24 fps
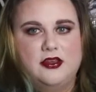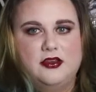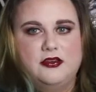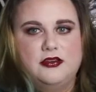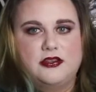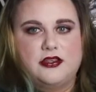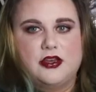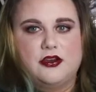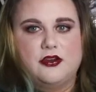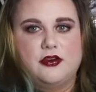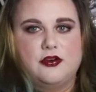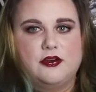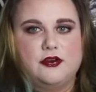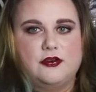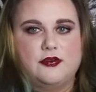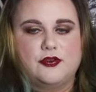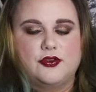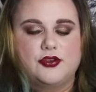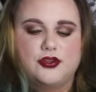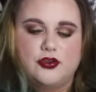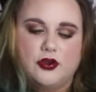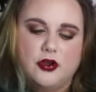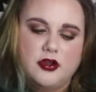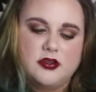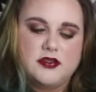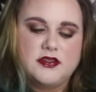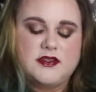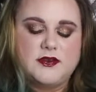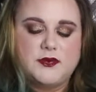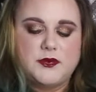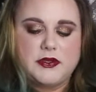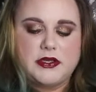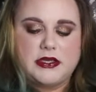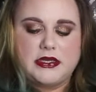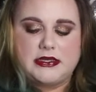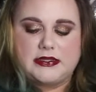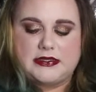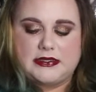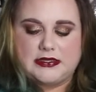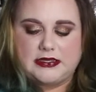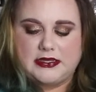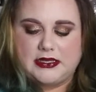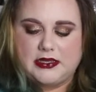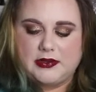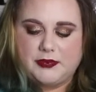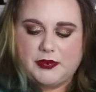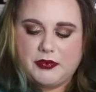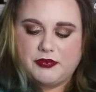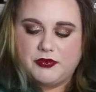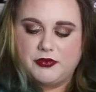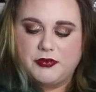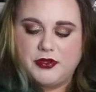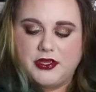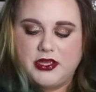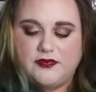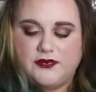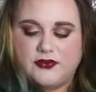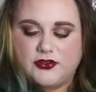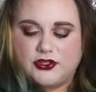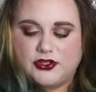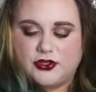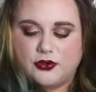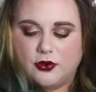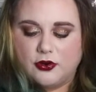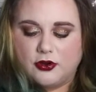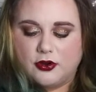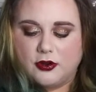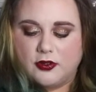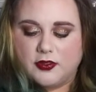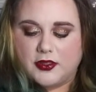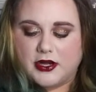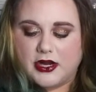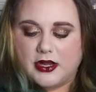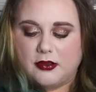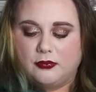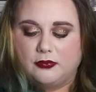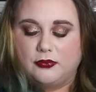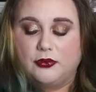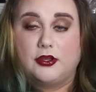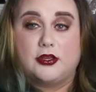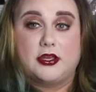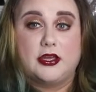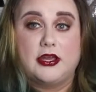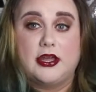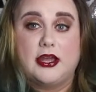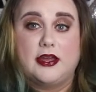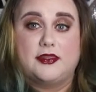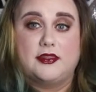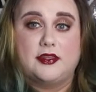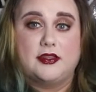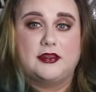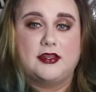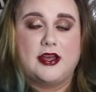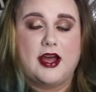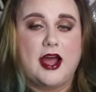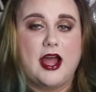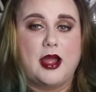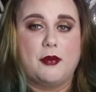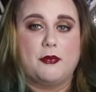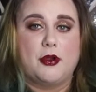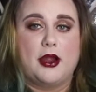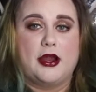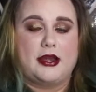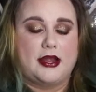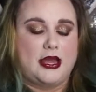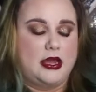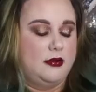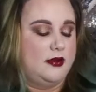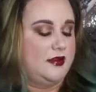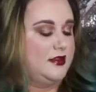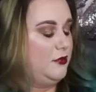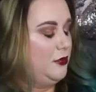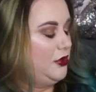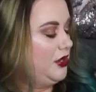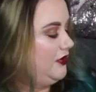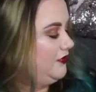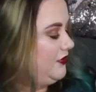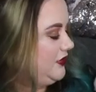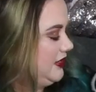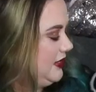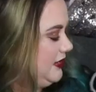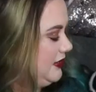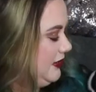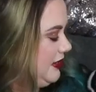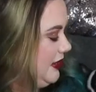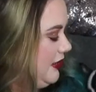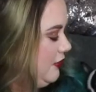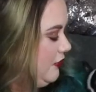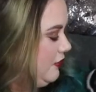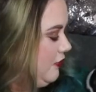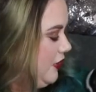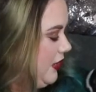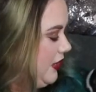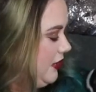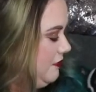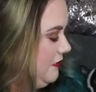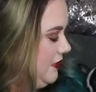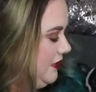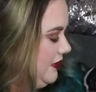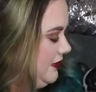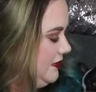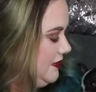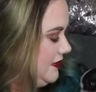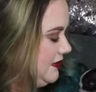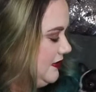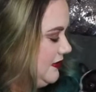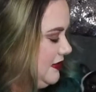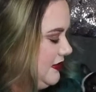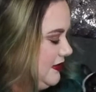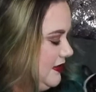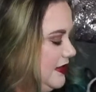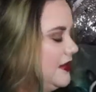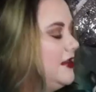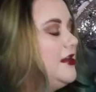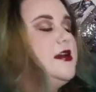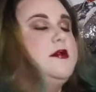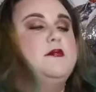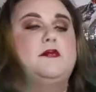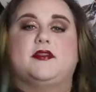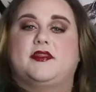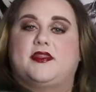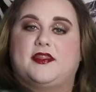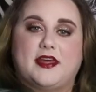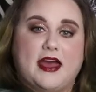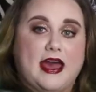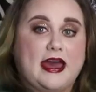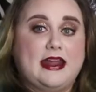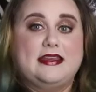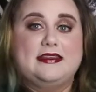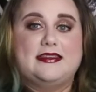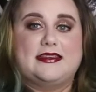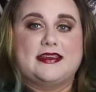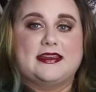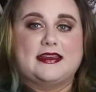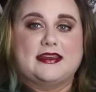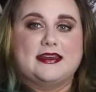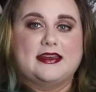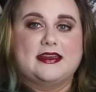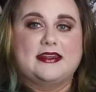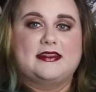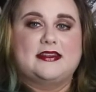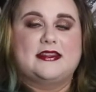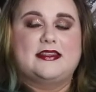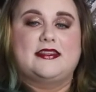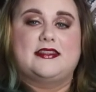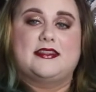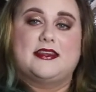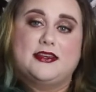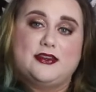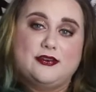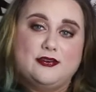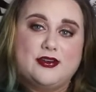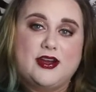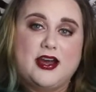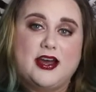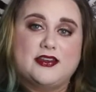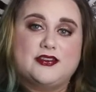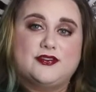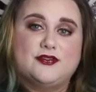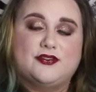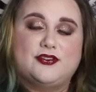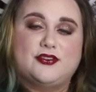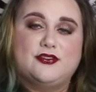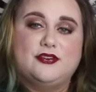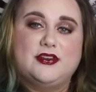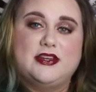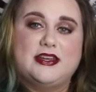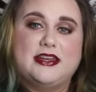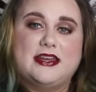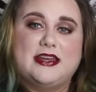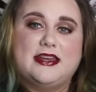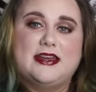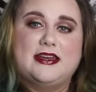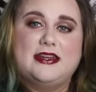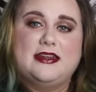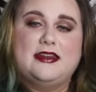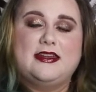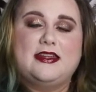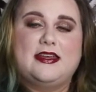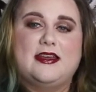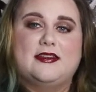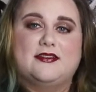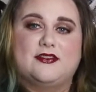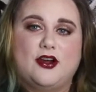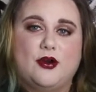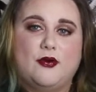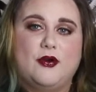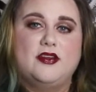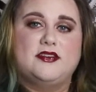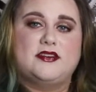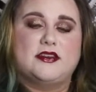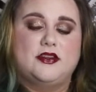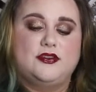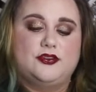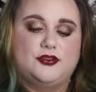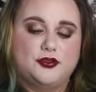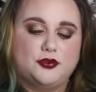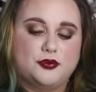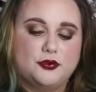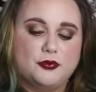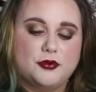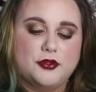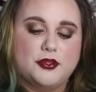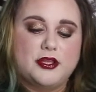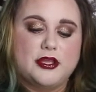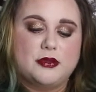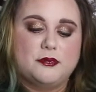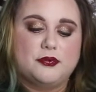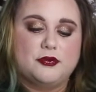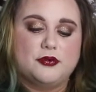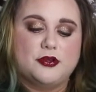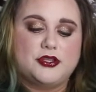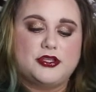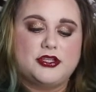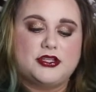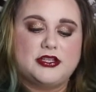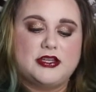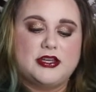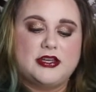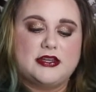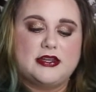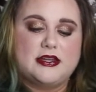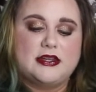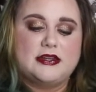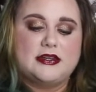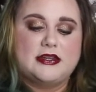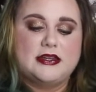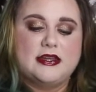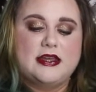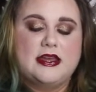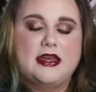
So short and sweet, probably even shorter than I'm looking at the time right now because I'm going to have to edit out quite a bit. But that is it. Thank you guys for tuning in. As always, I do really appreciate it.